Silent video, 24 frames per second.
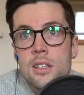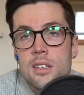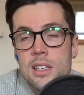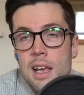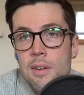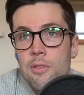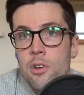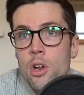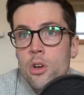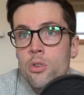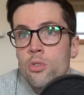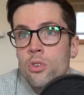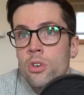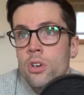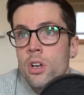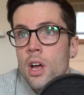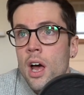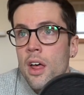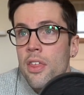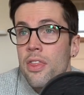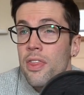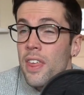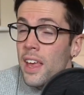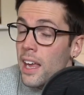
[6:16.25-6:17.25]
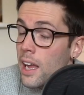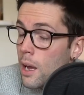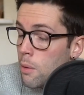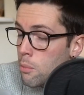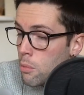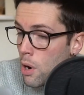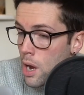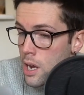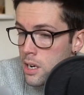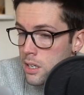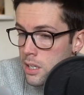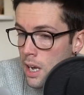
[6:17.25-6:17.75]
700, I think I'm
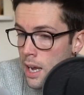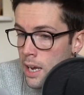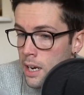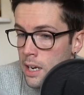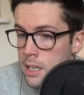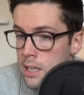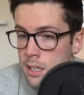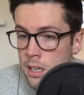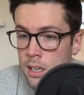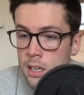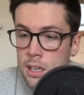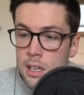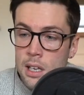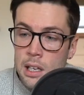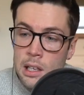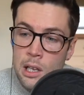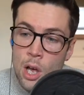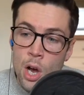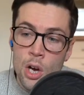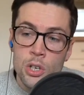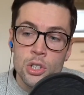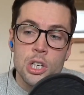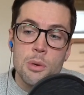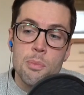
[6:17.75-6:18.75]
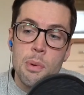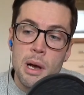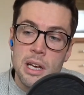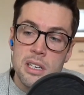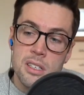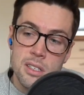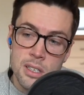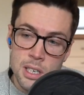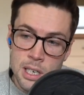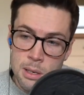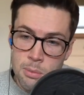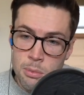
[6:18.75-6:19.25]
right in saying, is a larger
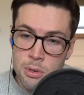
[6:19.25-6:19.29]
capacity,